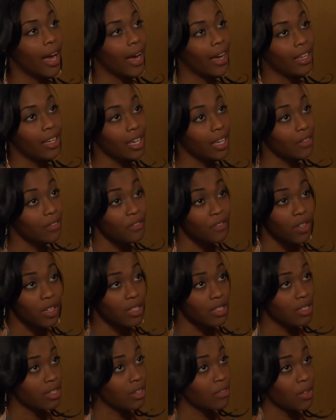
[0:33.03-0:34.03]
I can't
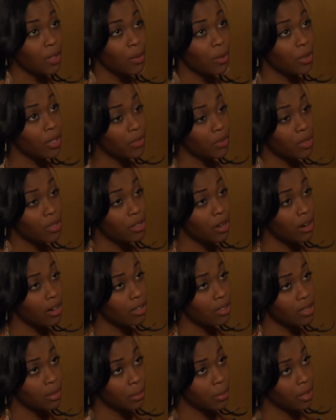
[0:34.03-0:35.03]
fix it if he won't even
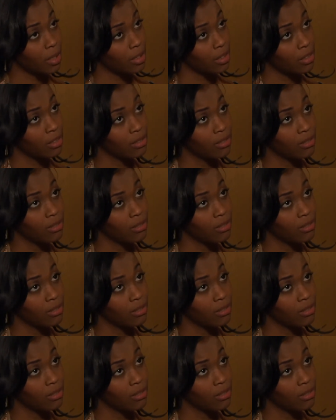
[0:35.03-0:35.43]
talk to me.